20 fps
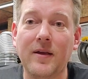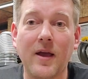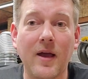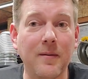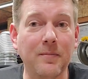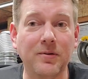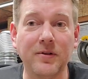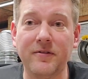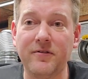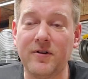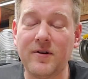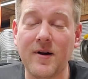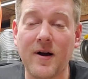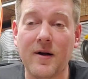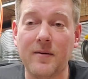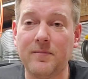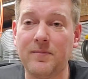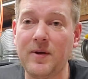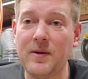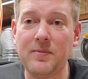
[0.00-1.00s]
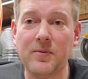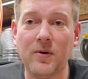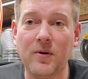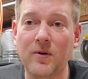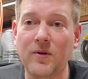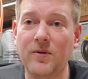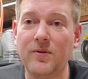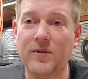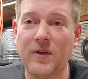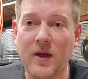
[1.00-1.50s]
And believe it or not,
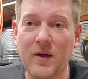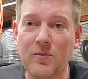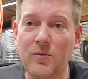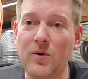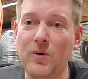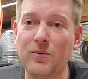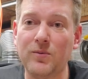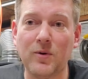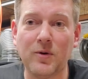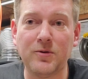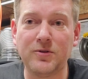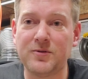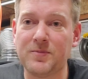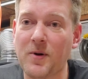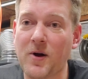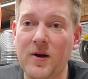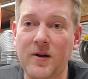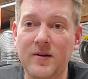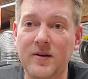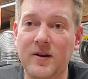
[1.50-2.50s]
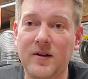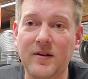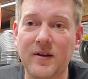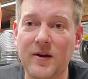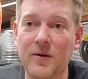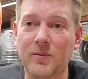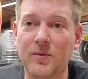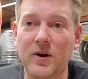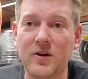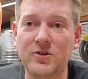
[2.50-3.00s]
people, they will respond and
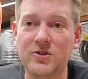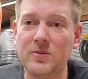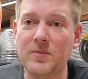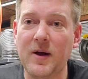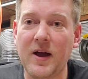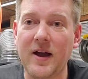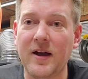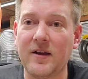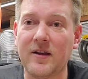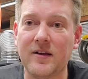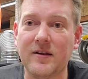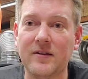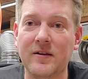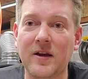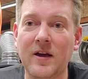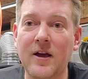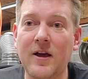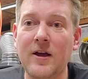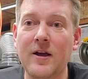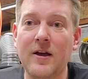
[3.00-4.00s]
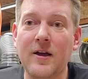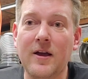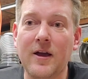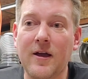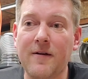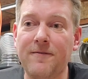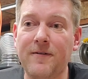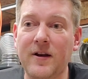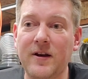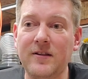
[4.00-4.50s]
they'll write you back. And
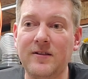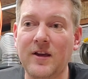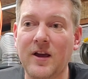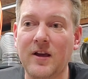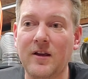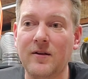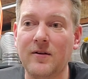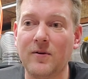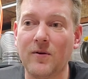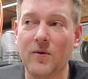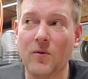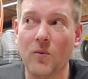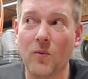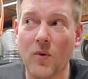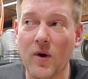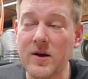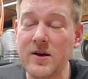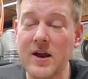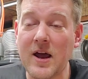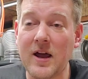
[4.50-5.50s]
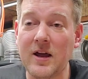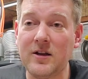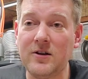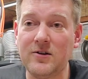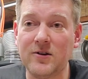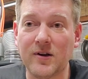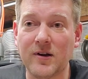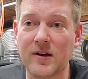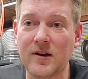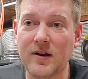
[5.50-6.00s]
if anything, one day
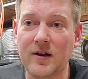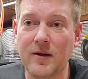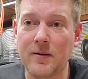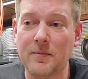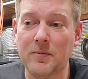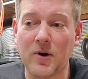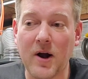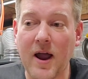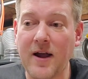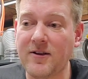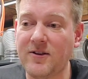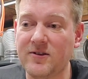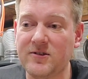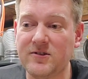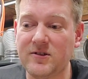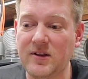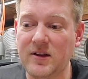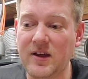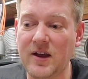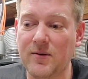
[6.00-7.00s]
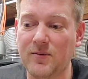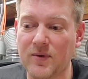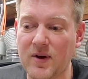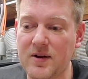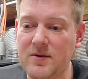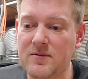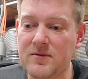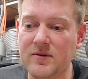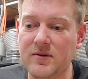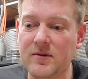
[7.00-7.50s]
you're going to miraculously get
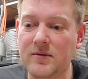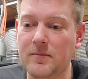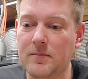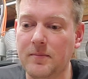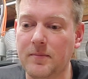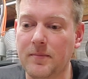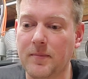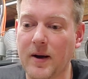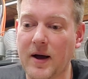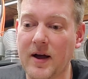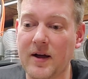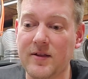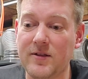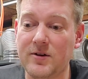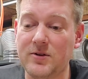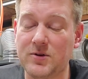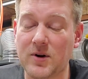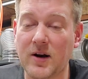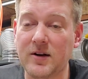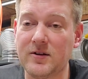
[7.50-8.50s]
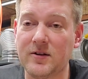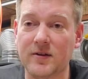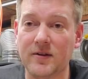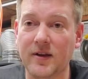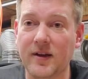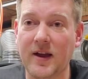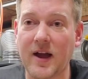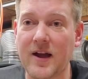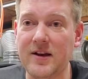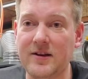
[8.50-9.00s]
written by the director
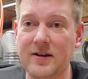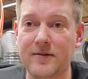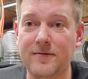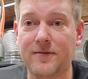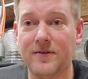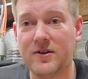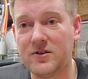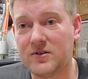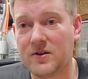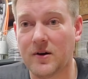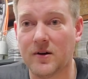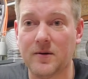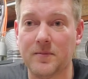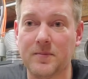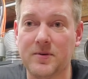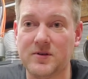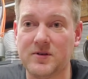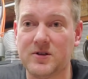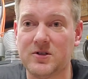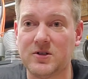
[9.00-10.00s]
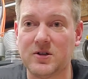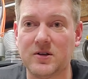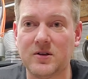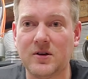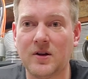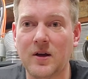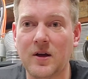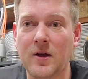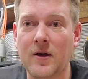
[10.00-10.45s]
like I did for this current position.